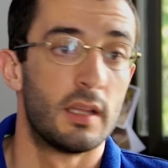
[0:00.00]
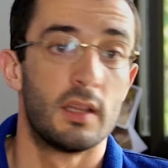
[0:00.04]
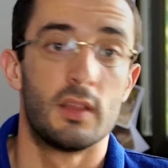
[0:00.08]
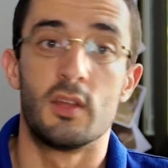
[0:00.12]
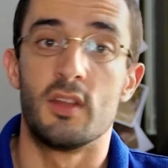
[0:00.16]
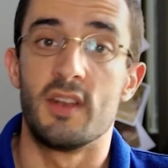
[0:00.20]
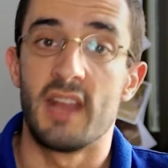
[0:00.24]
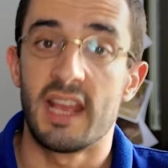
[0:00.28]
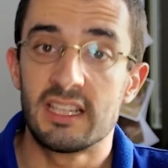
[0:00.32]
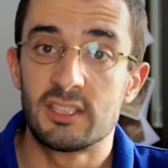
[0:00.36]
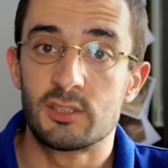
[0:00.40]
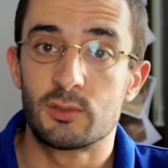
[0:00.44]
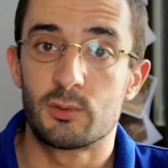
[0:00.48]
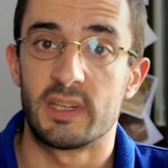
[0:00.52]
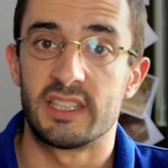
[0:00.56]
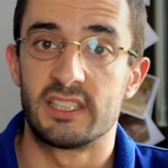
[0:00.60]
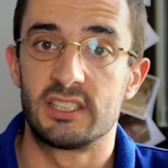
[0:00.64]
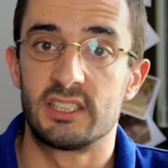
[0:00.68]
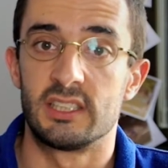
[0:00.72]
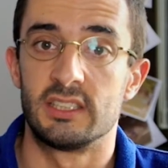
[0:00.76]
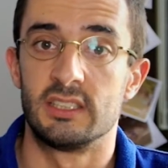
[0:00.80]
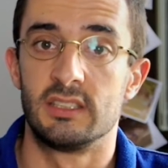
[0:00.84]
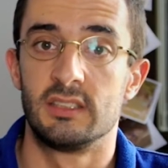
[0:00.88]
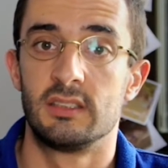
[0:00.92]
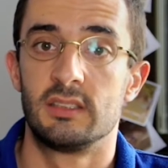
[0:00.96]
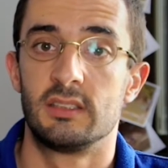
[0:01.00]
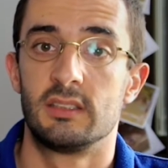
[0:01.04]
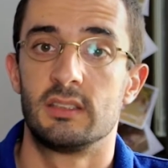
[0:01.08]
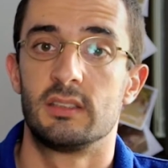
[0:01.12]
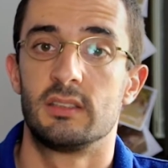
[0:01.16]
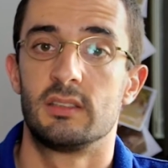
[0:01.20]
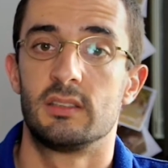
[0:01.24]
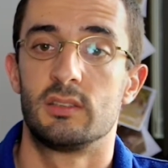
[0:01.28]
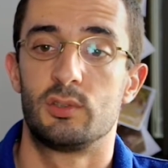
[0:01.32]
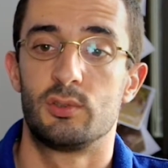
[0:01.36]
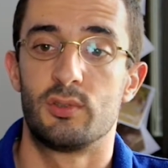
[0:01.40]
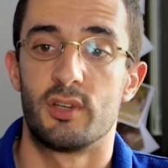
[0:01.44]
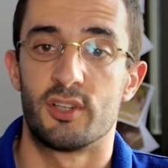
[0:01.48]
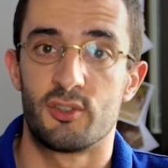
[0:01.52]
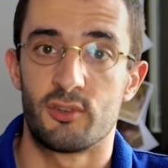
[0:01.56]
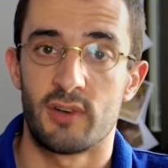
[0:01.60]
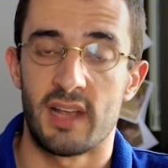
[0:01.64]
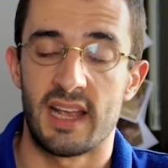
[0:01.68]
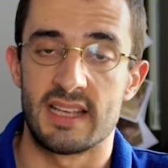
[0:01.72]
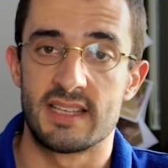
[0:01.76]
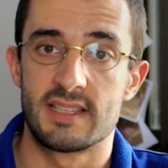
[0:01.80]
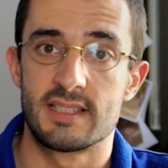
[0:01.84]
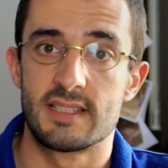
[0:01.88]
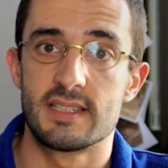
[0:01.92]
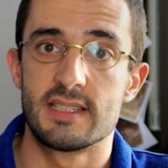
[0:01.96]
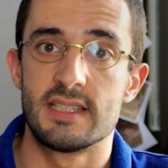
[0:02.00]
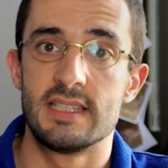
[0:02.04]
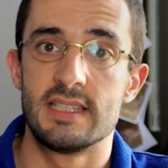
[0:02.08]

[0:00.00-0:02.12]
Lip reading: The next question to address